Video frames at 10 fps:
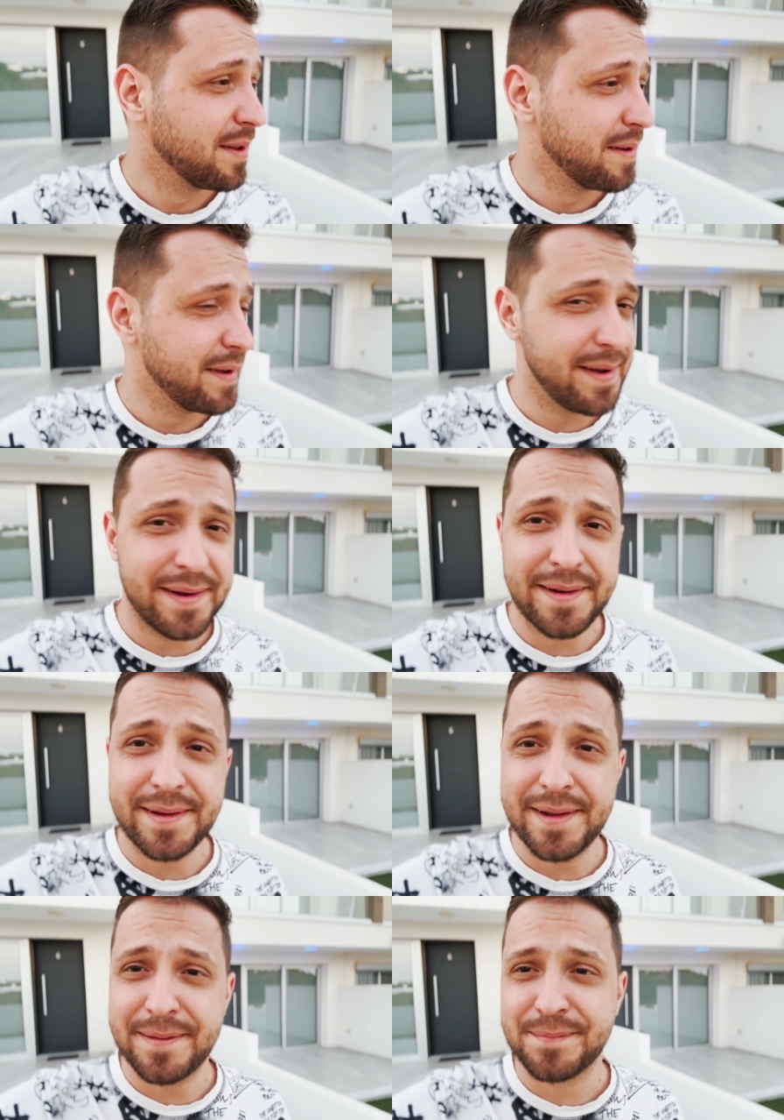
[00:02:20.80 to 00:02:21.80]
And
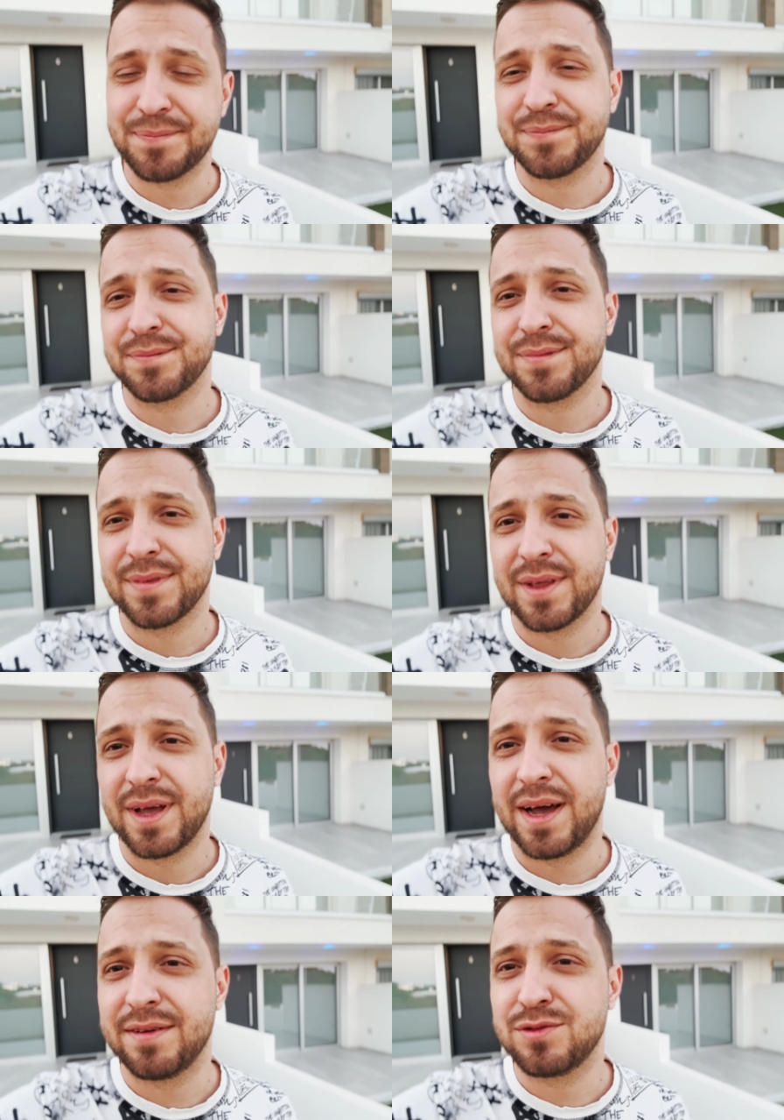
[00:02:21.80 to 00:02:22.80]
yeah,
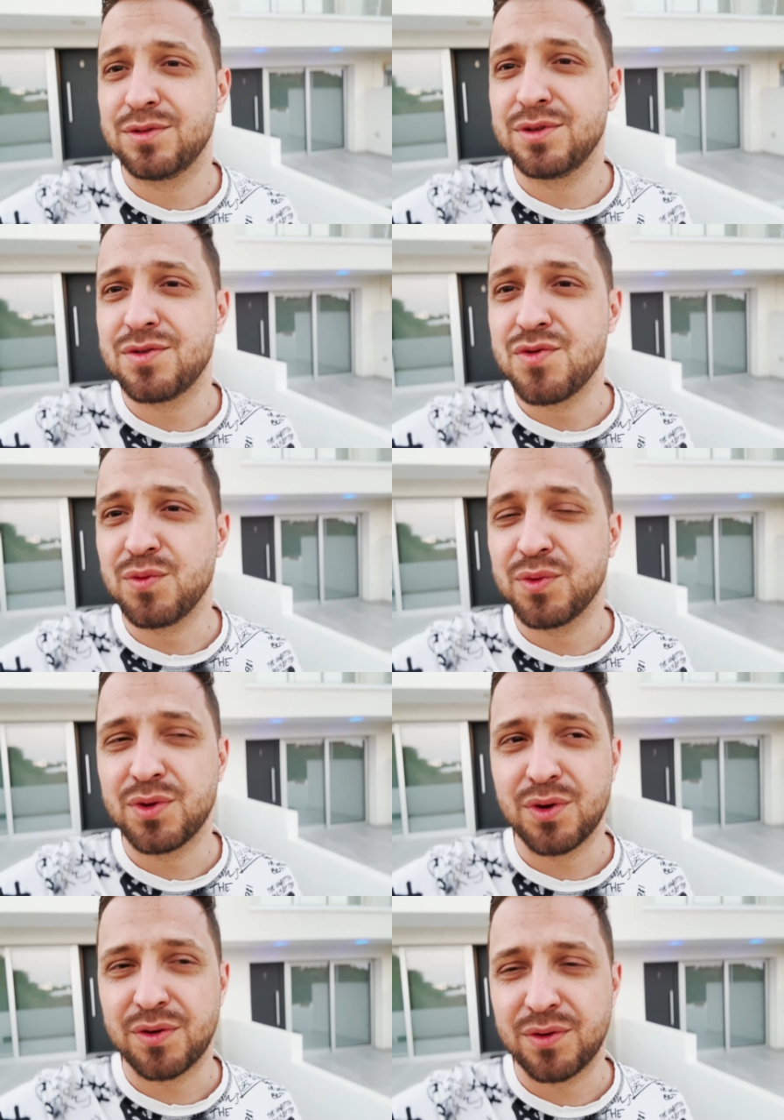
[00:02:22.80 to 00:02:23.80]
I have to do the room
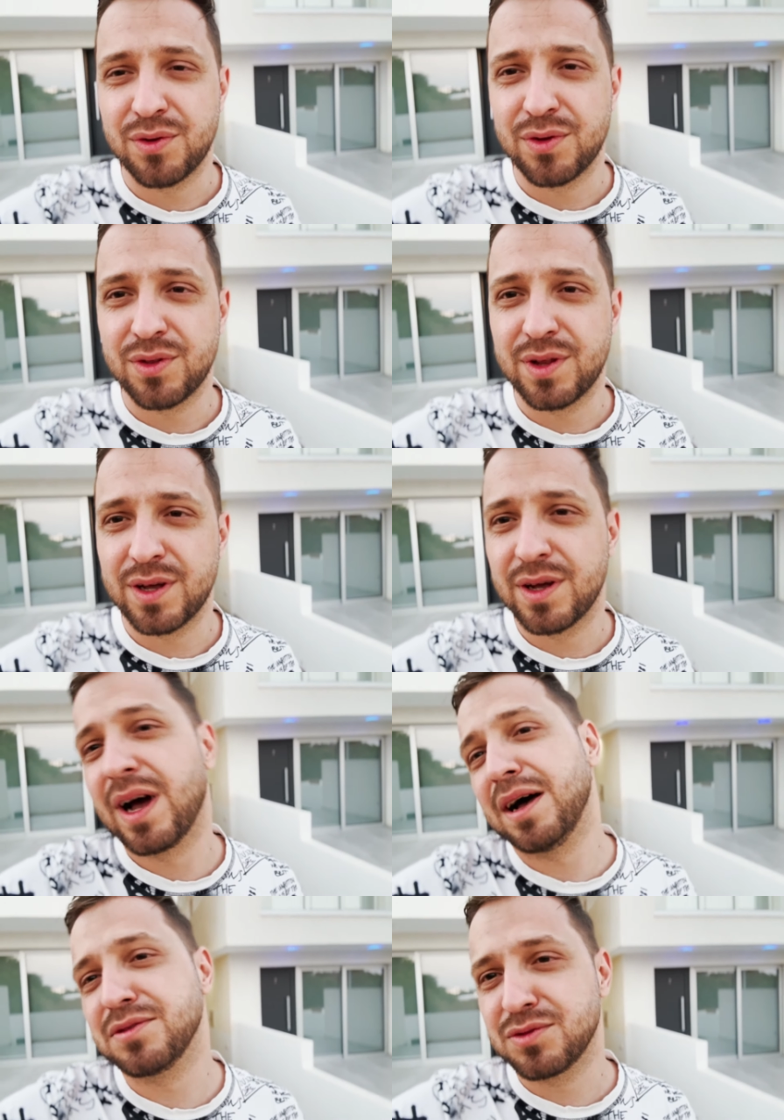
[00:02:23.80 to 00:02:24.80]
tour, the
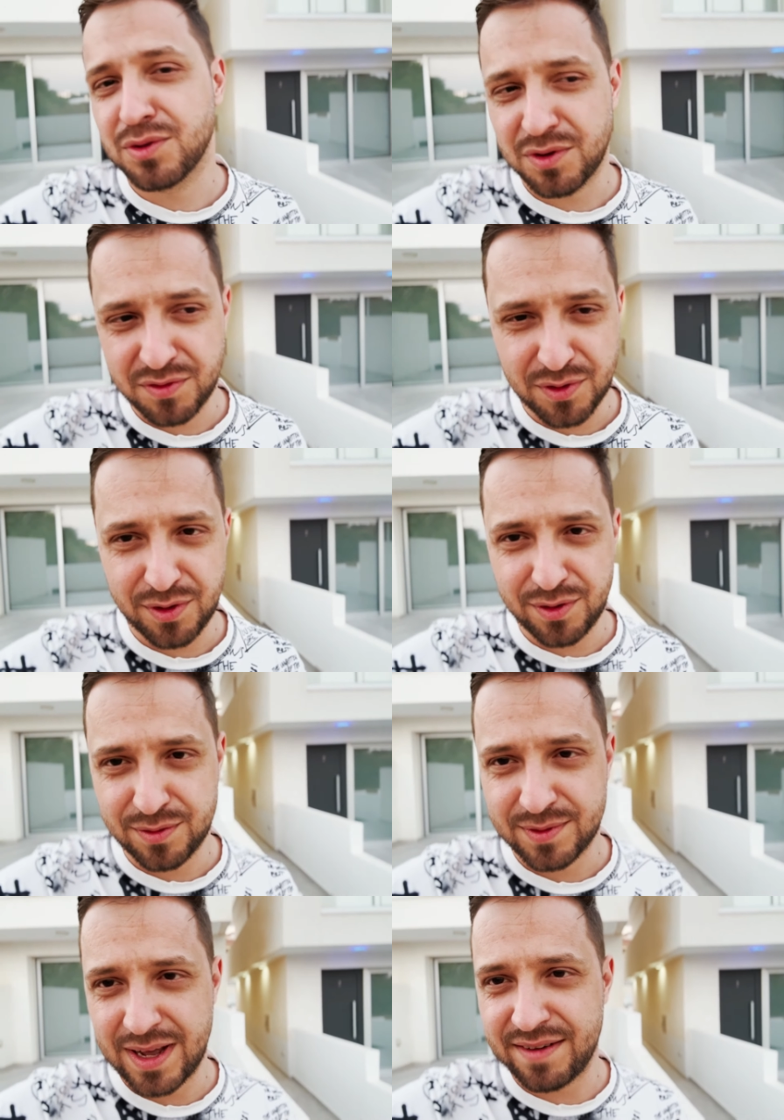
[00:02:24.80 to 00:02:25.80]
house tour for you.
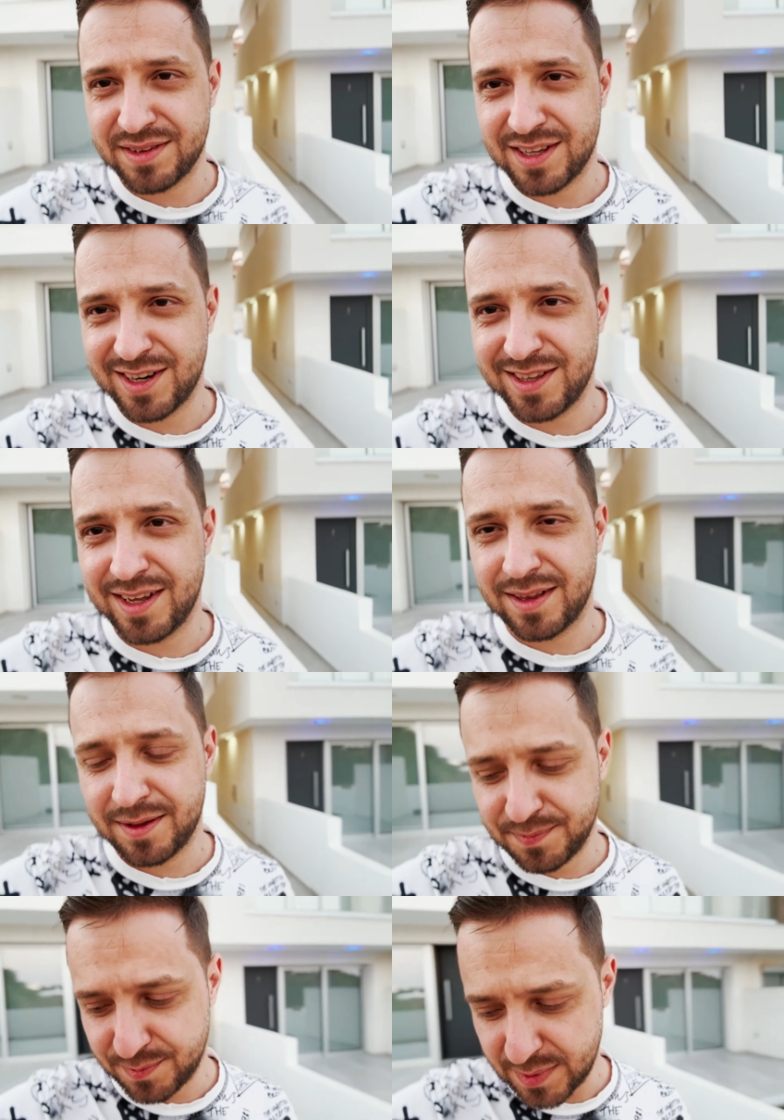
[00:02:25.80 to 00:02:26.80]
I haven't done it yet,
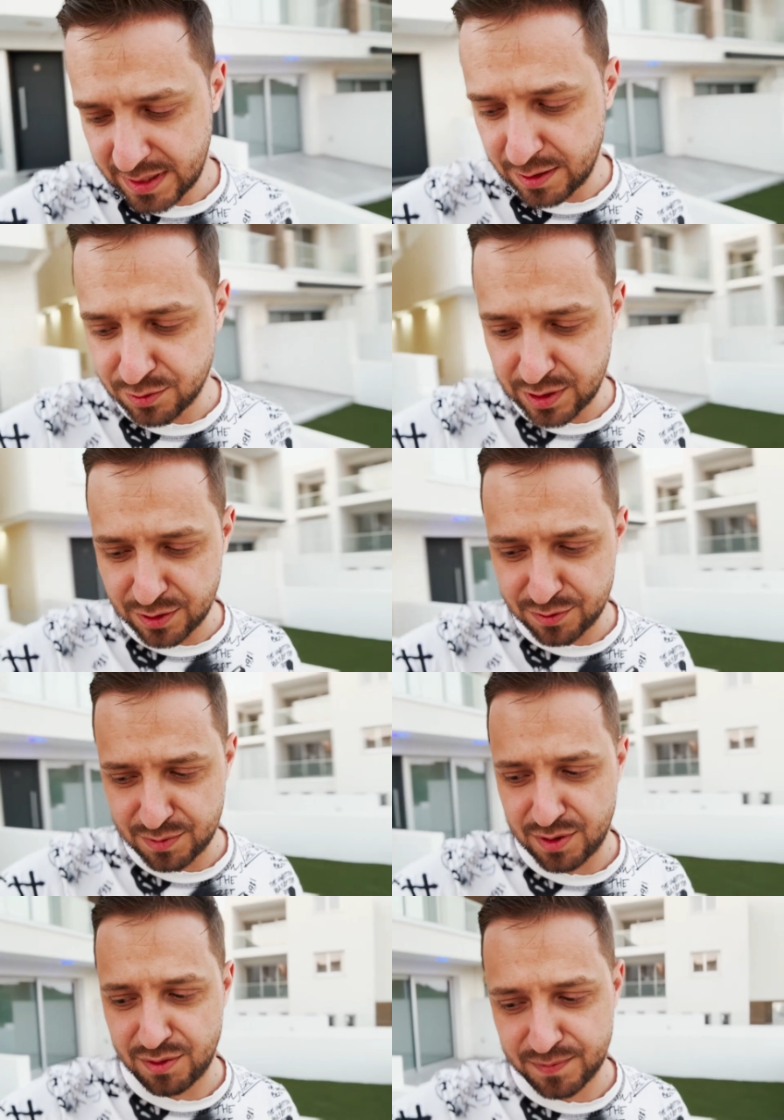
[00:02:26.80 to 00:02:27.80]
but I'll do that
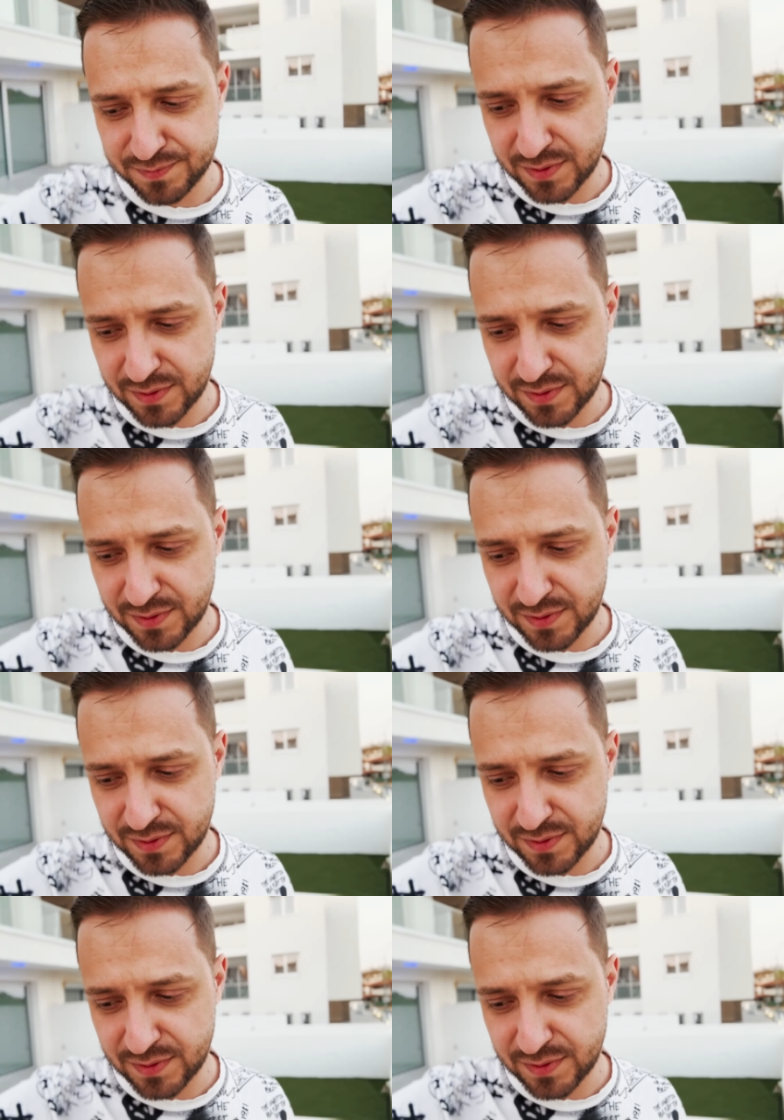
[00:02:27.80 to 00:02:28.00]
tomorrow.